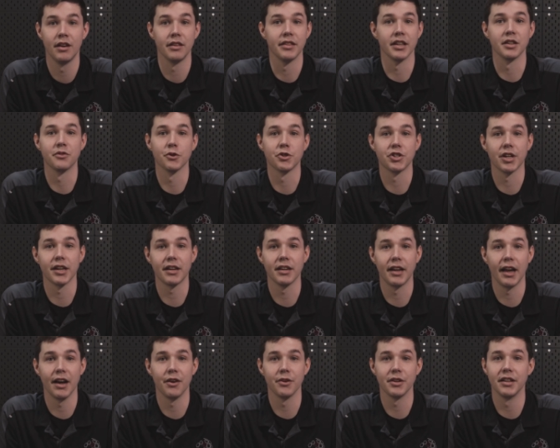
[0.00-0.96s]
Thanks for
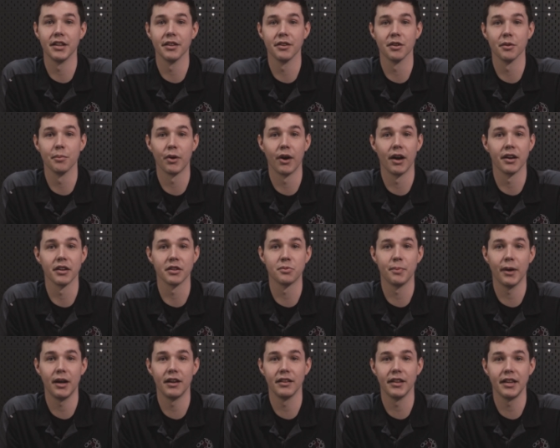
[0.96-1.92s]
checking out another product
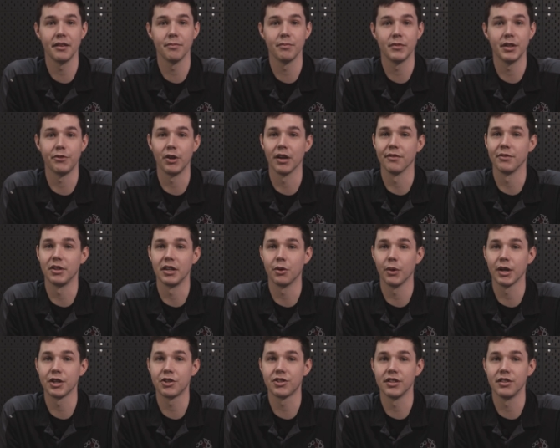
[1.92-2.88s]
spotlight. If you have any
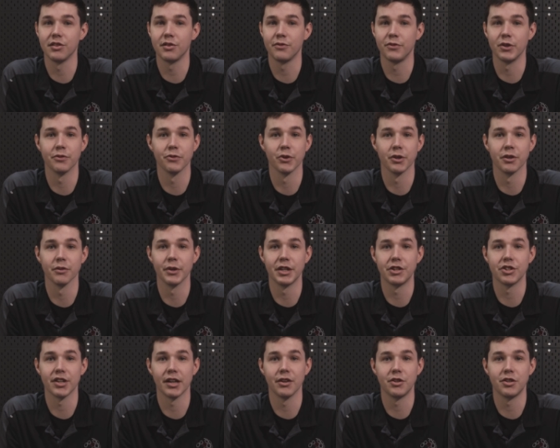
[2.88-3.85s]
questions, feel free to
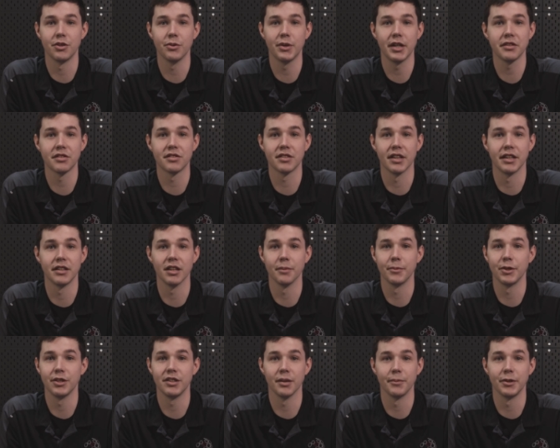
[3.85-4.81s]
reach out to us at
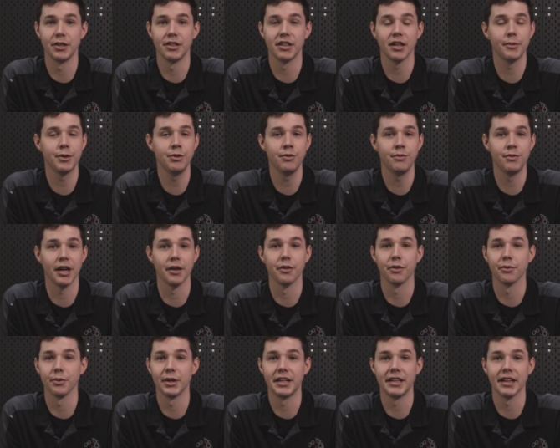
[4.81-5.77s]

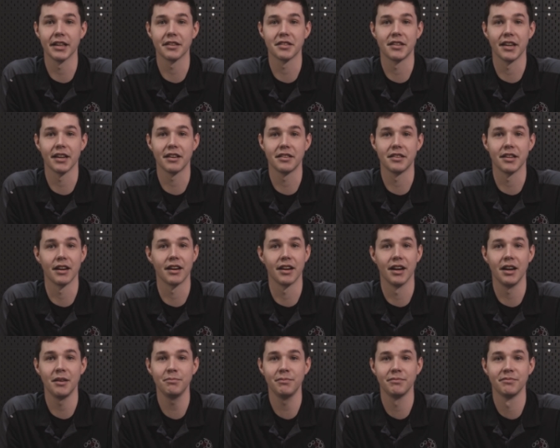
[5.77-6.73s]

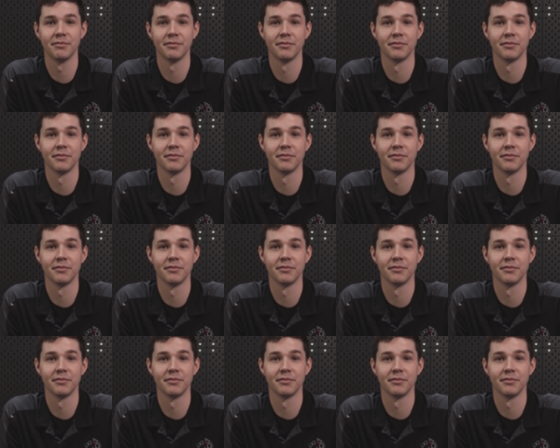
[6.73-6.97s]
www.3dxtech.com.